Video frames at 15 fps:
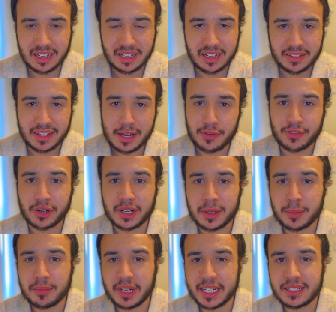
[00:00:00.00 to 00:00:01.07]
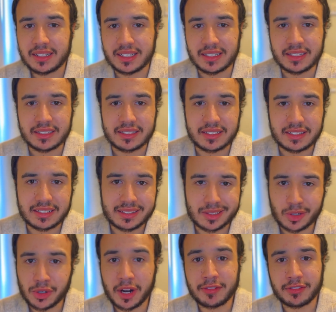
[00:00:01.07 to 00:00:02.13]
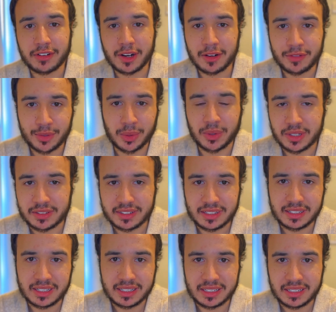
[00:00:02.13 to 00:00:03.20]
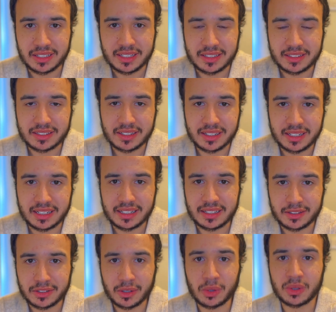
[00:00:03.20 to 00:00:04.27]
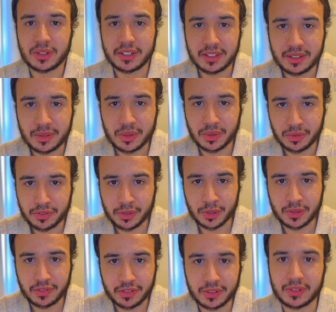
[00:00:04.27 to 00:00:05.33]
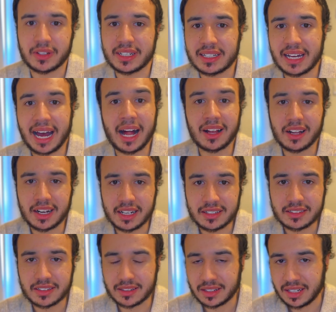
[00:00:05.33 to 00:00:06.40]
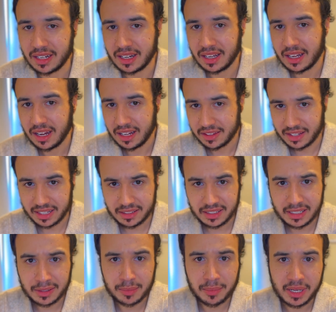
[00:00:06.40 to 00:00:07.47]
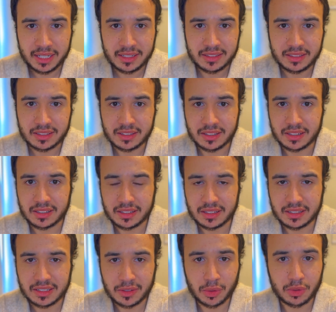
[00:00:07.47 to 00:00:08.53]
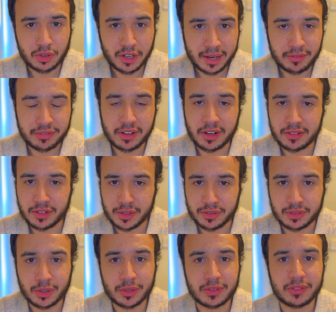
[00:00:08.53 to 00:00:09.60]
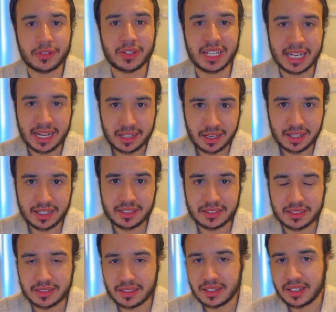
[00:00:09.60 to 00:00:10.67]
The African man, his grandfather was let's say, a soldier who fought for the Allies. The Indian man is the grandfather fought for the Allies.